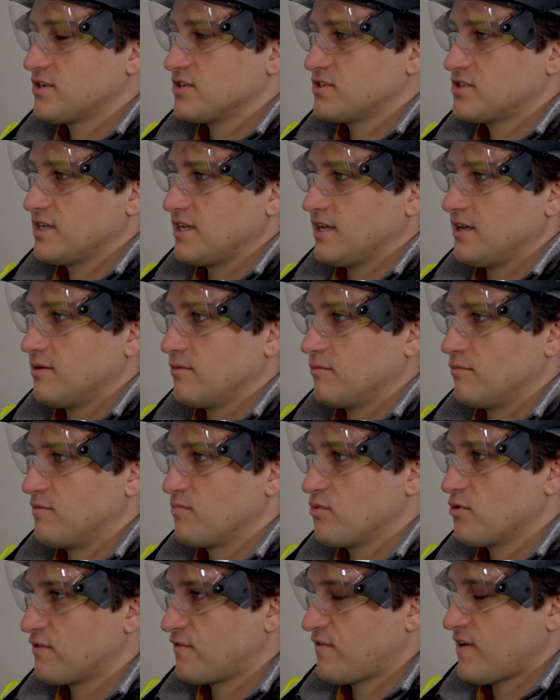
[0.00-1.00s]
can see,
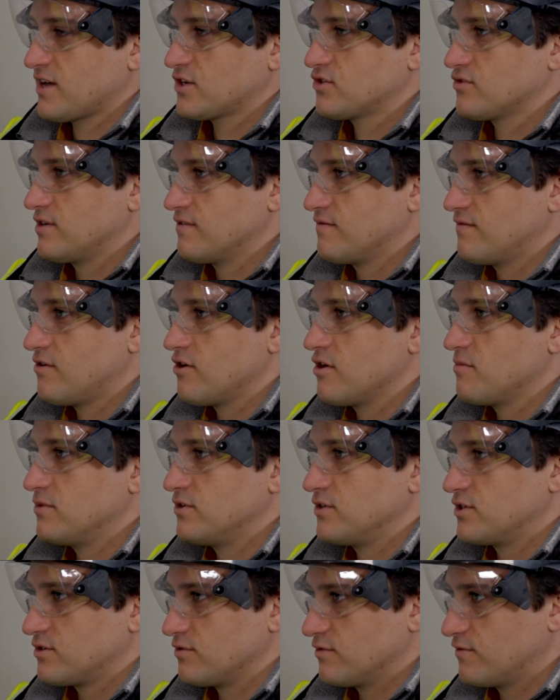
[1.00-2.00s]
we've brought a factory
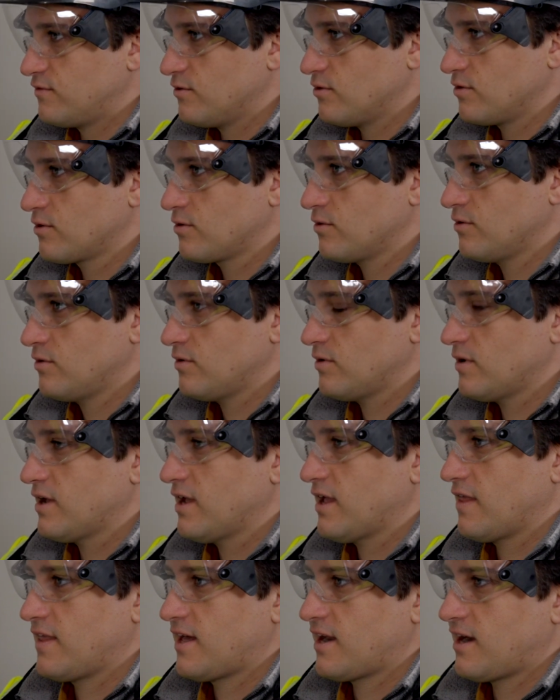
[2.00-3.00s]
environment to a forecourt.
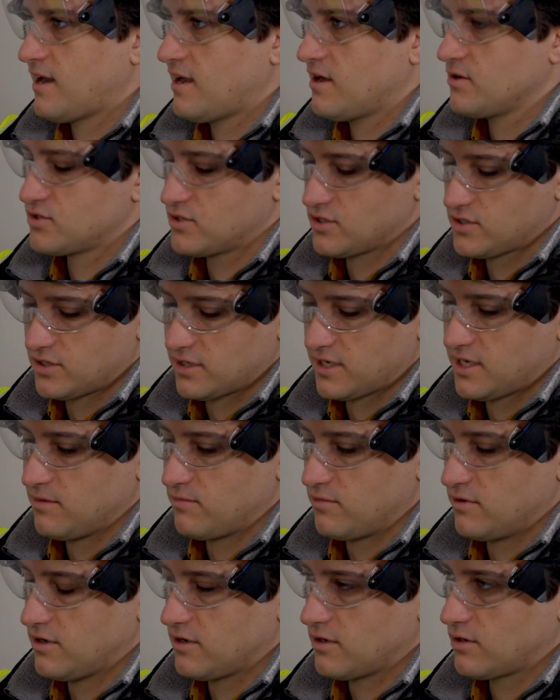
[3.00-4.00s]
That allows us to
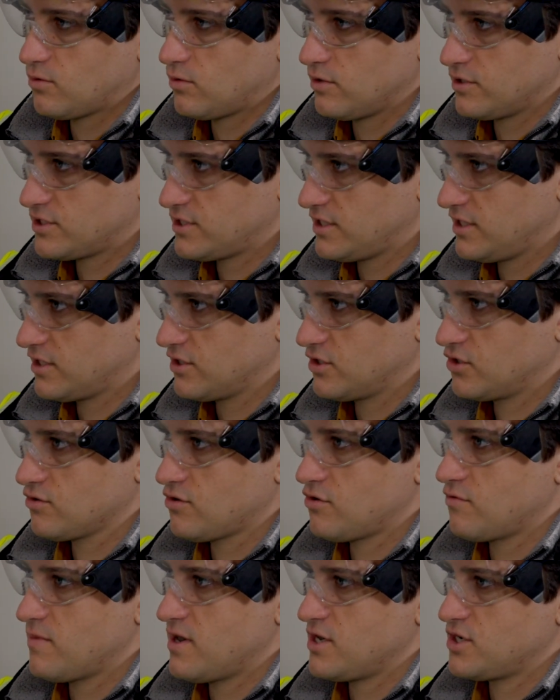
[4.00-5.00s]
keep the quality
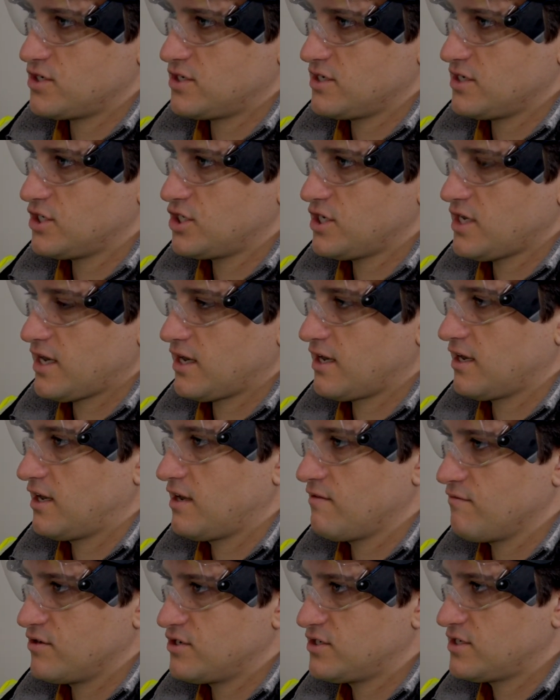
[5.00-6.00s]
control measures in check at
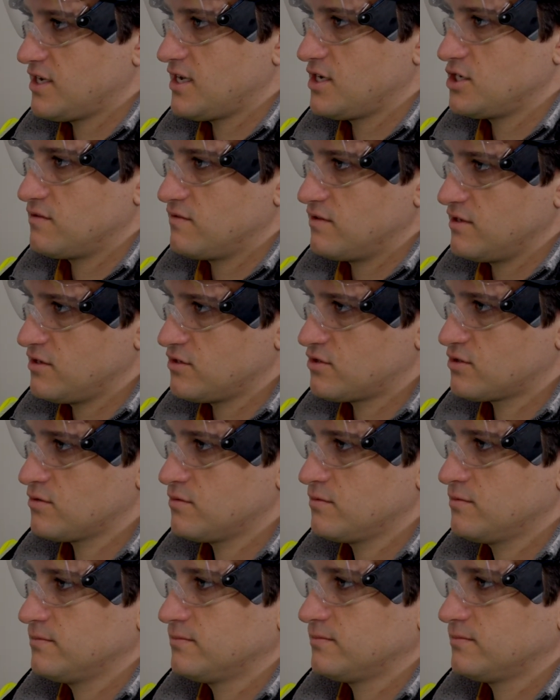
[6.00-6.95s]
every stage of the install.